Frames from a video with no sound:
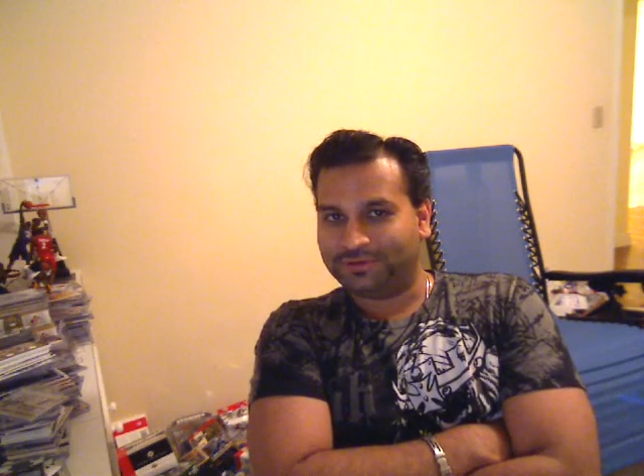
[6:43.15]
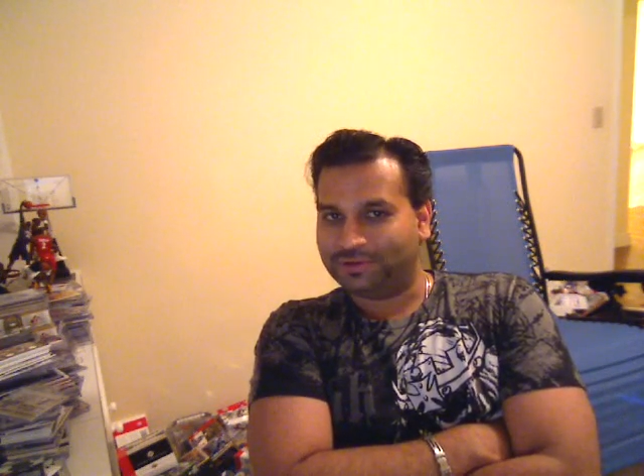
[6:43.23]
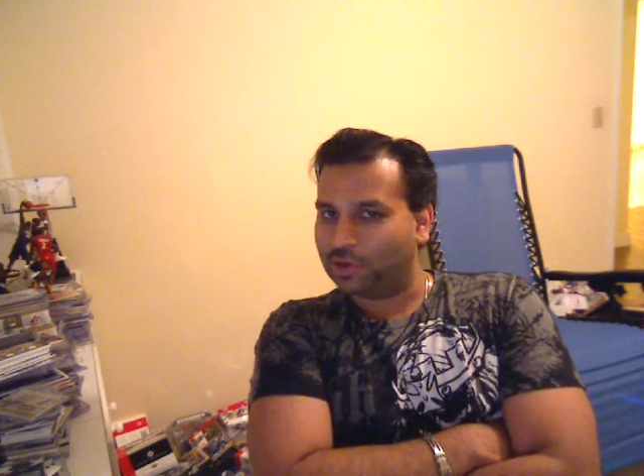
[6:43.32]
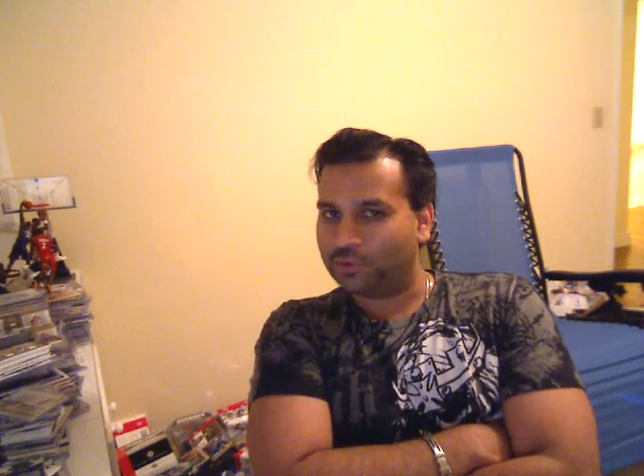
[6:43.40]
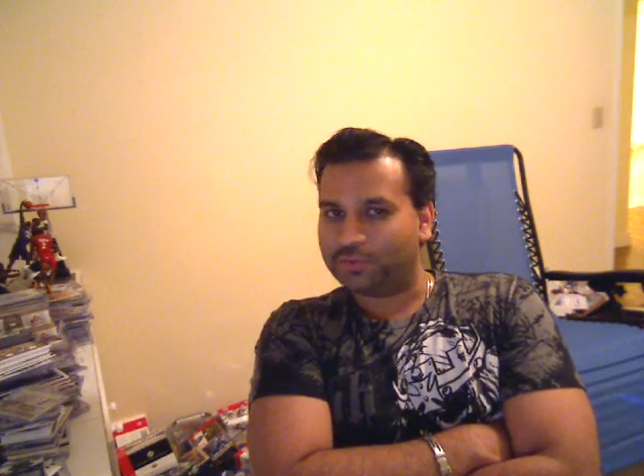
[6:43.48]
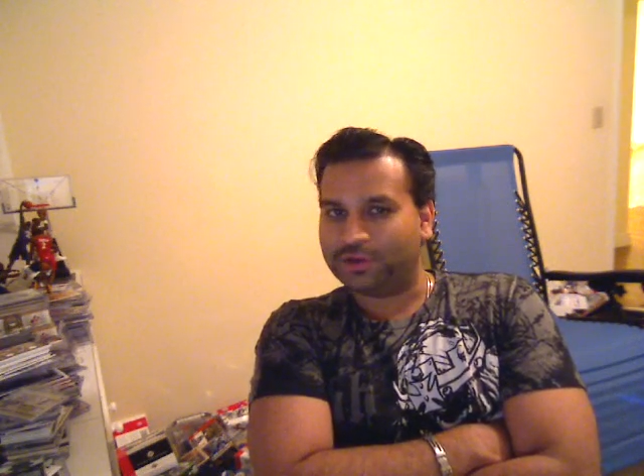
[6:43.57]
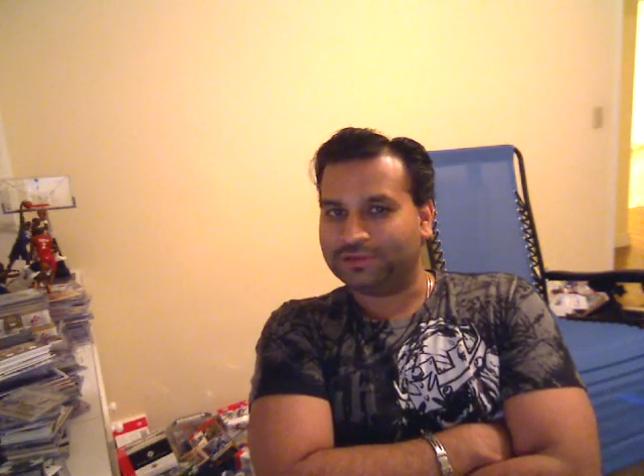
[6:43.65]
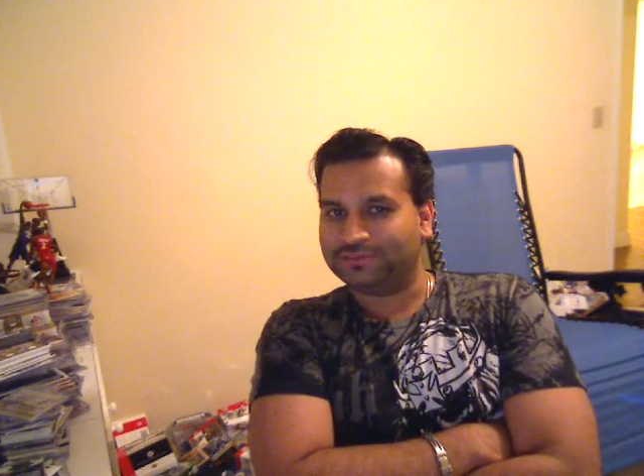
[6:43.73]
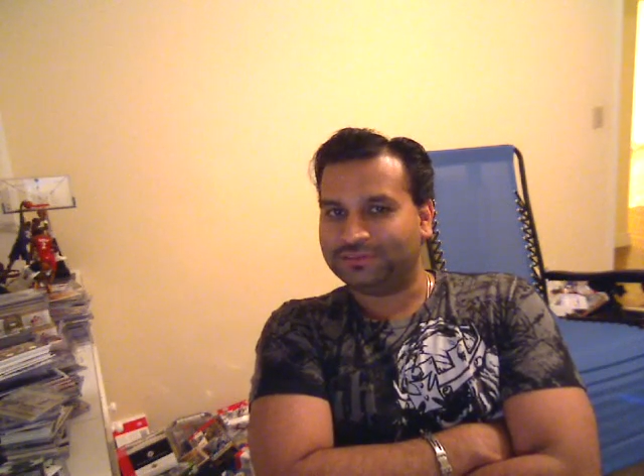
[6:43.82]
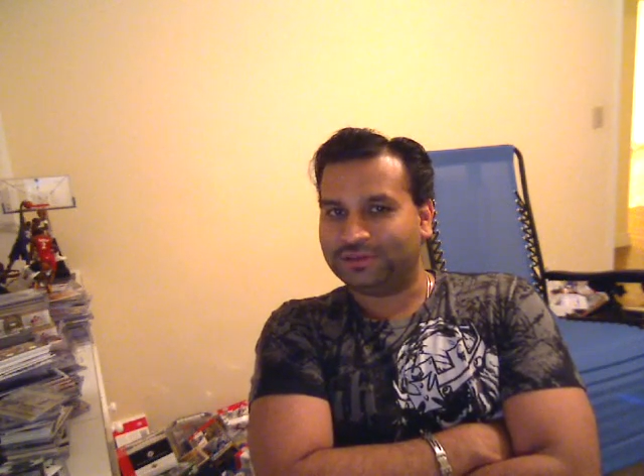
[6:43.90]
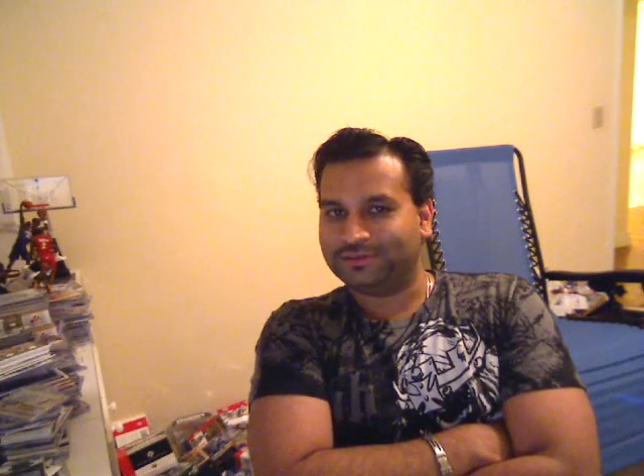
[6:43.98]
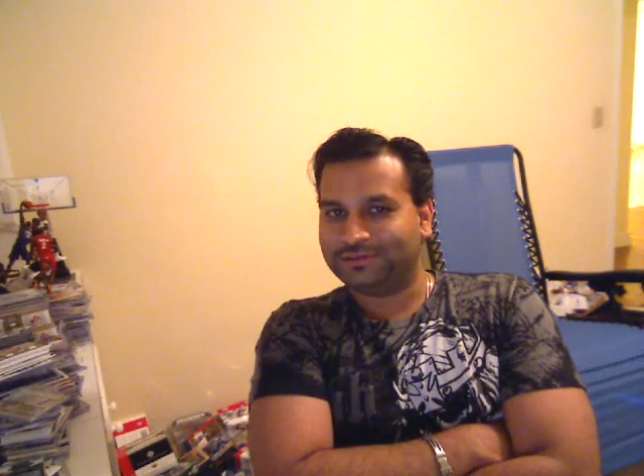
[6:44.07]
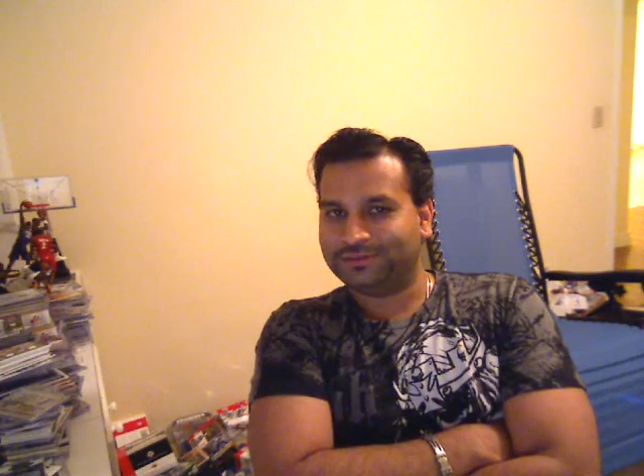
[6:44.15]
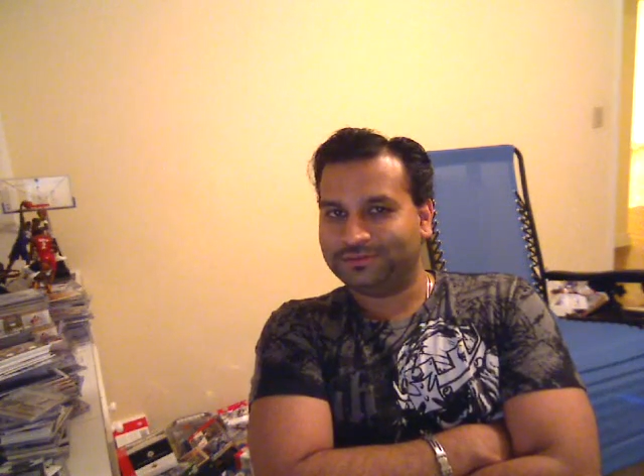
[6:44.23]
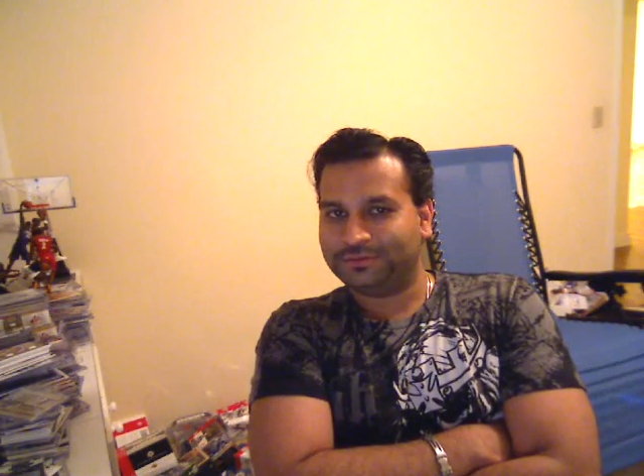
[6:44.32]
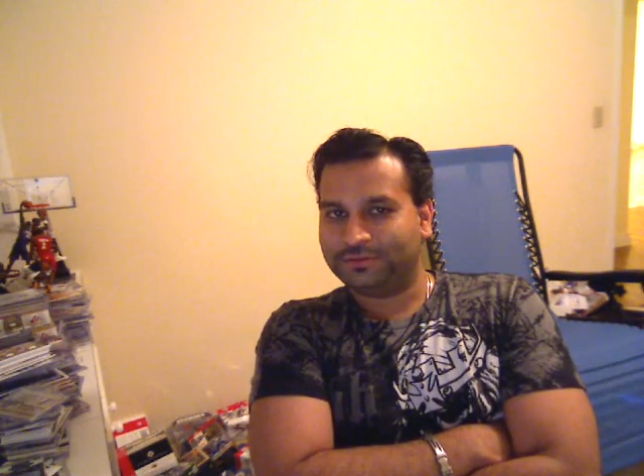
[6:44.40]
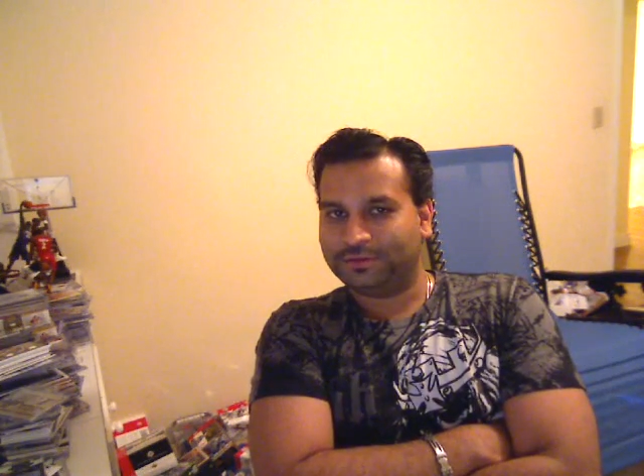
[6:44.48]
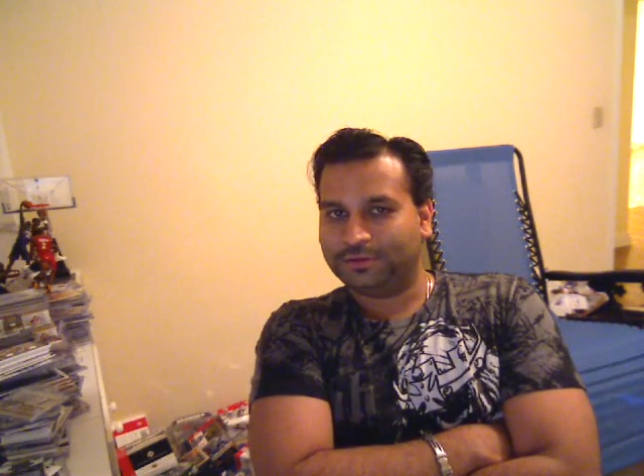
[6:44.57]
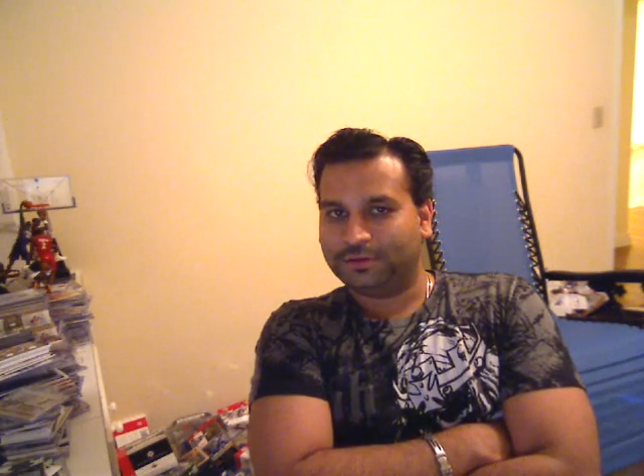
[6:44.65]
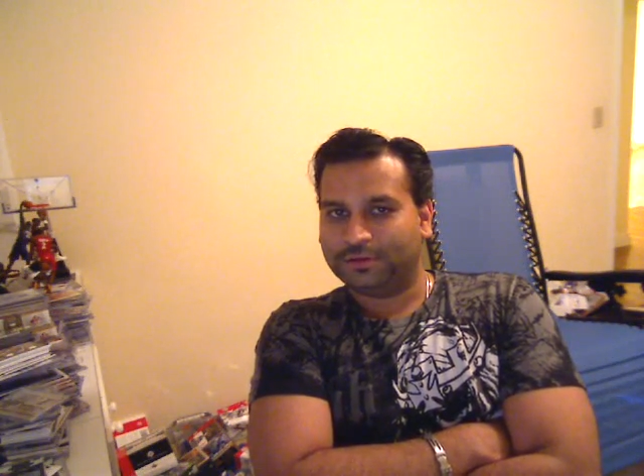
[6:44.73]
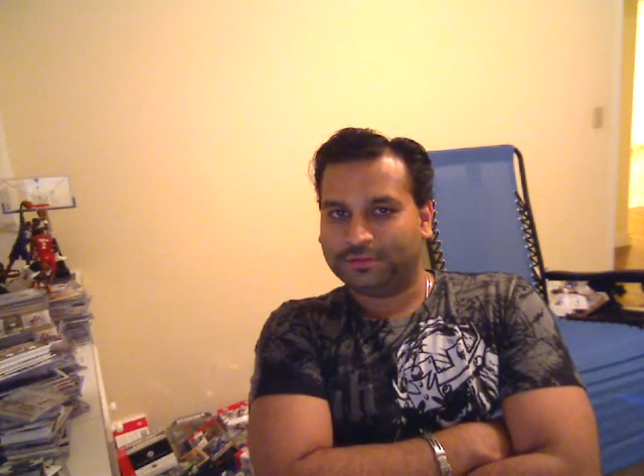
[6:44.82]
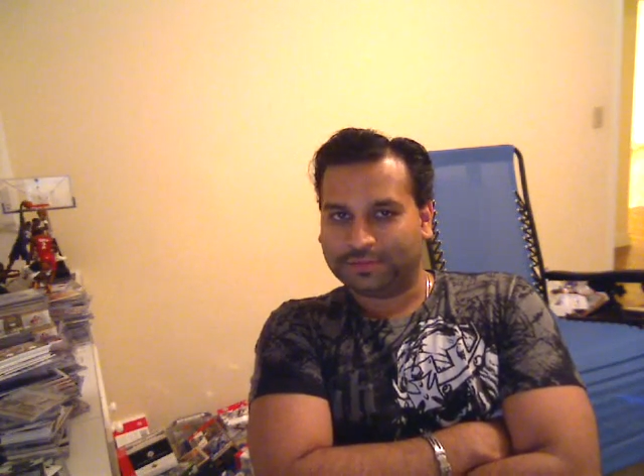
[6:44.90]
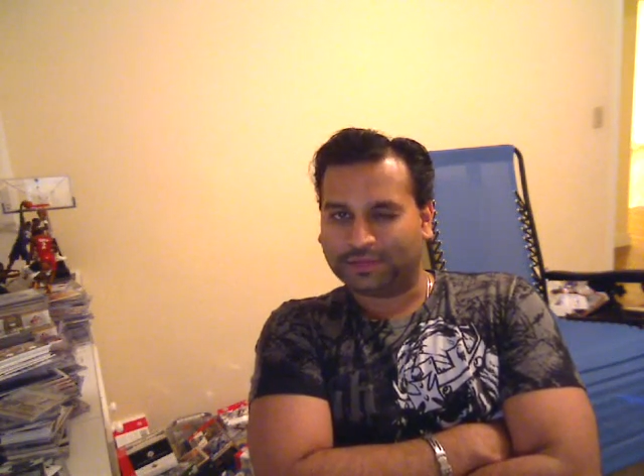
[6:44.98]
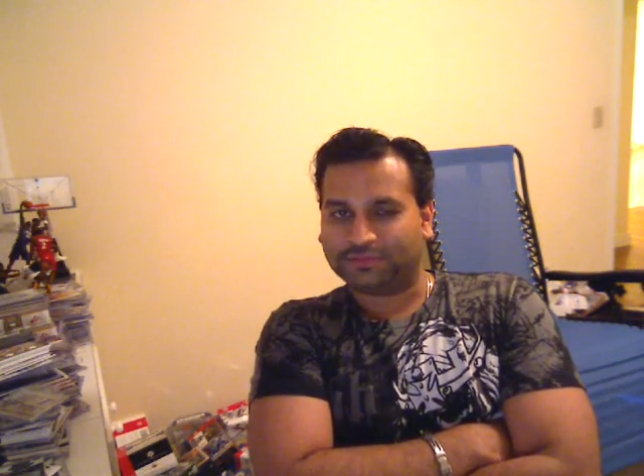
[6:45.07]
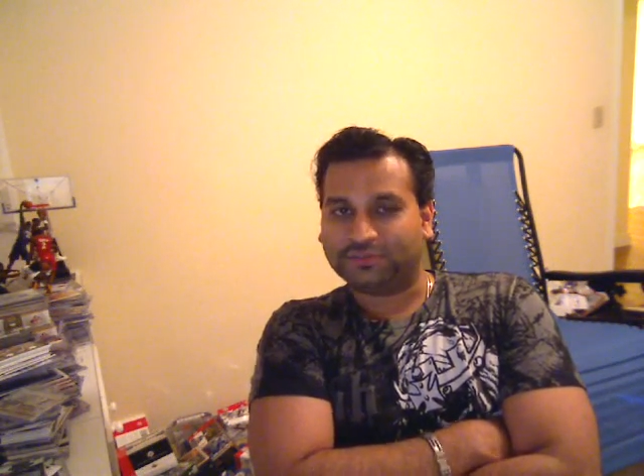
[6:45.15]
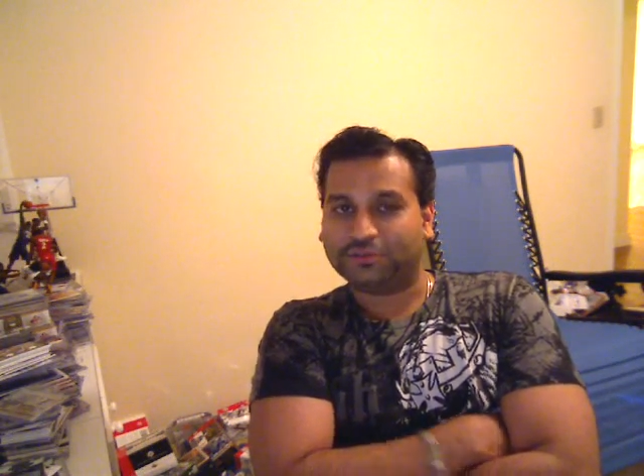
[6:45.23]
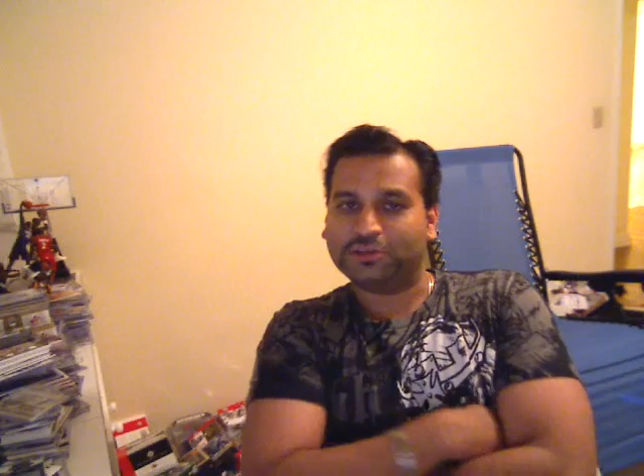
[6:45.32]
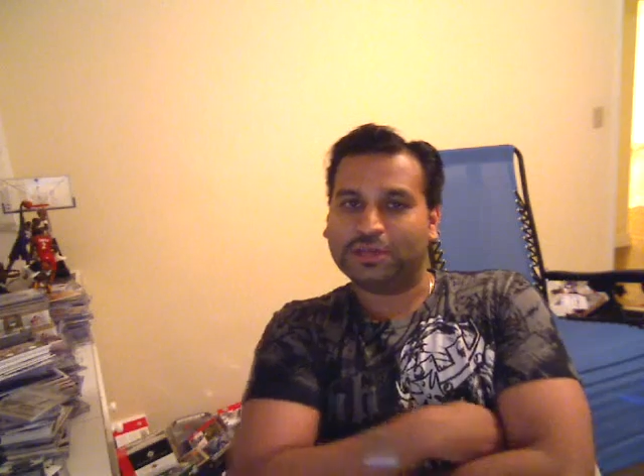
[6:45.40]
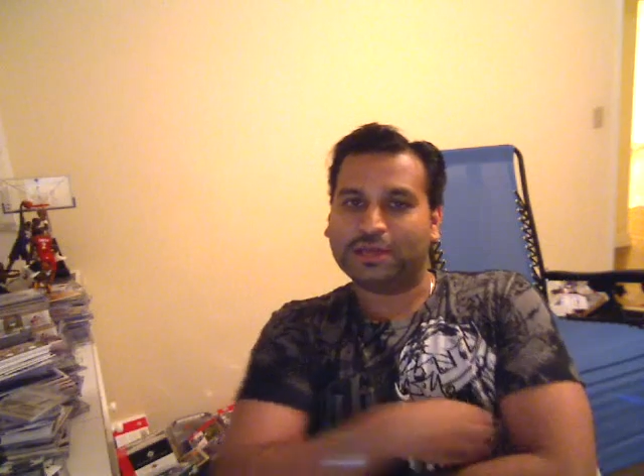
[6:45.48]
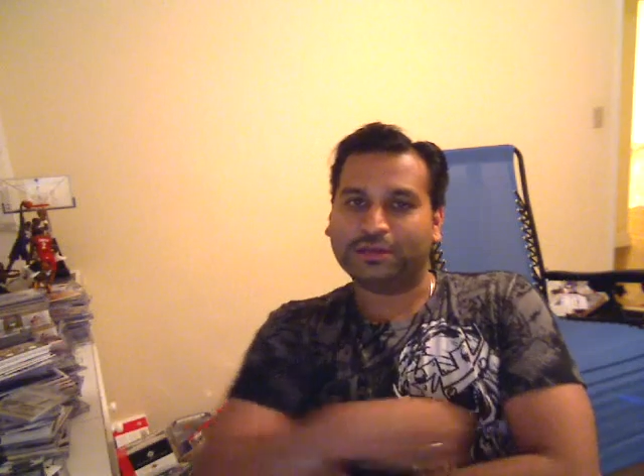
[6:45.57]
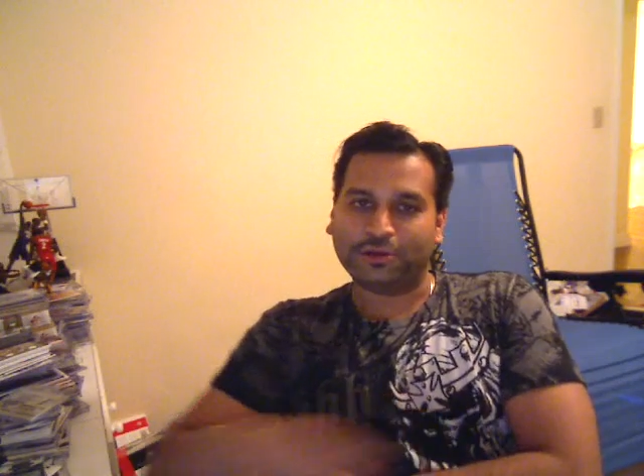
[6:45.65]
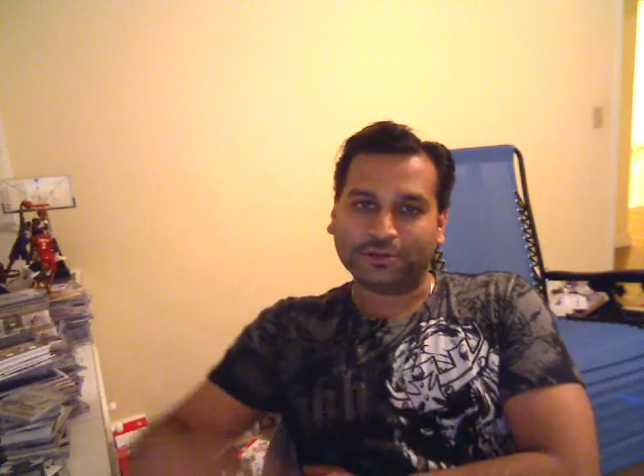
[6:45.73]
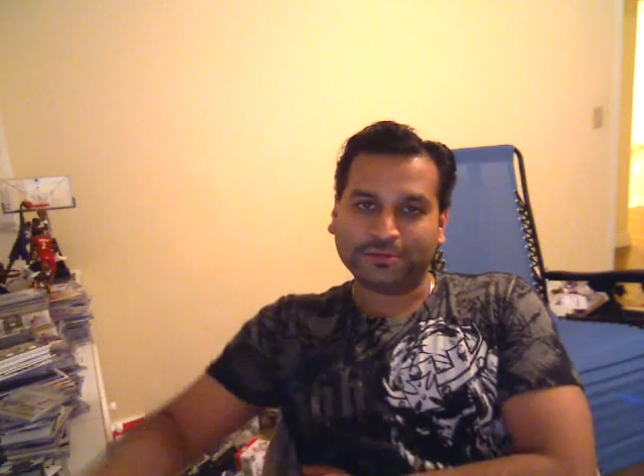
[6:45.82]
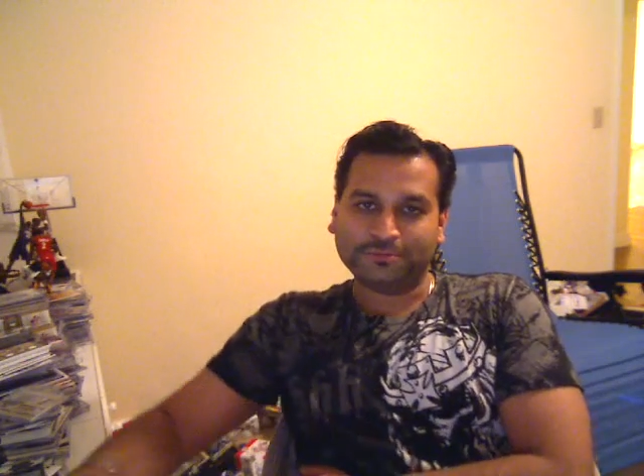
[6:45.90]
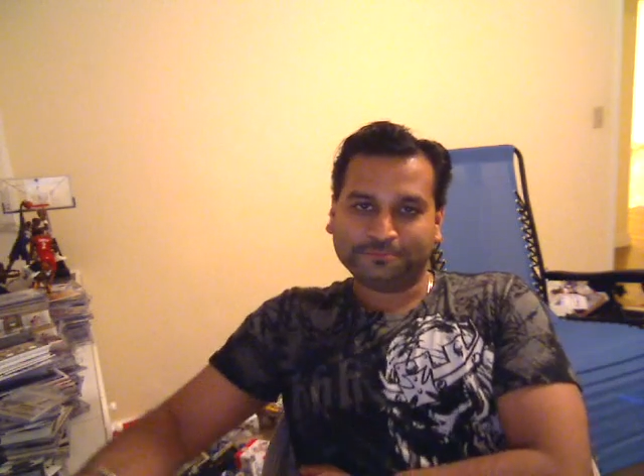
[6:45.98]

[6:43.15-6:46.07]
No pun intended. Thanks and good night all.